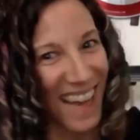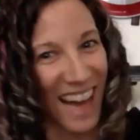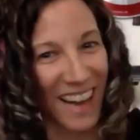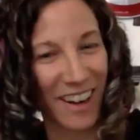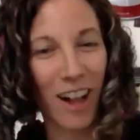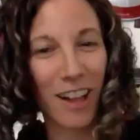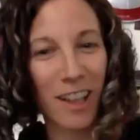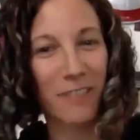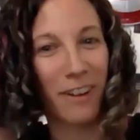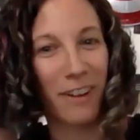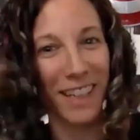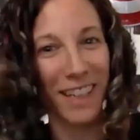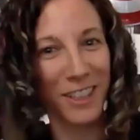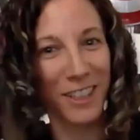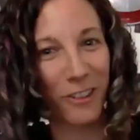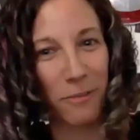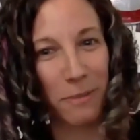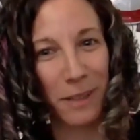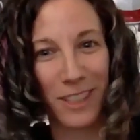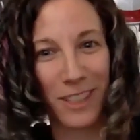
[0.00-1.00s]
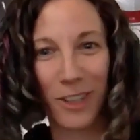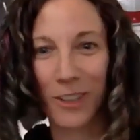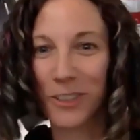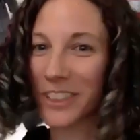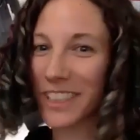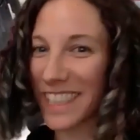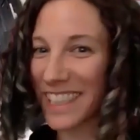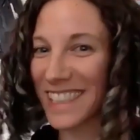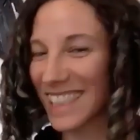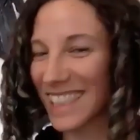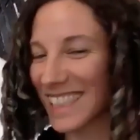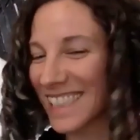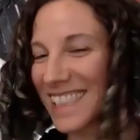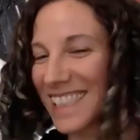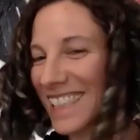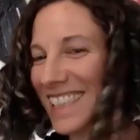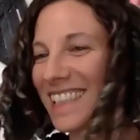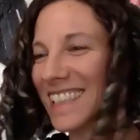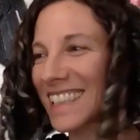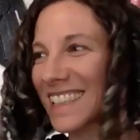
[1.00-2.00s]
And all of us who have been social
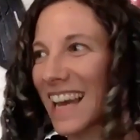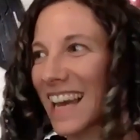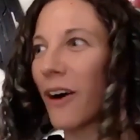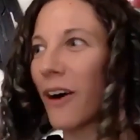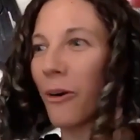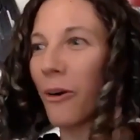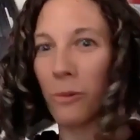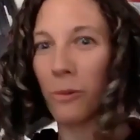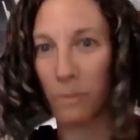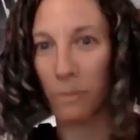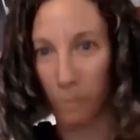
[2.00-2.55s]
distancing, now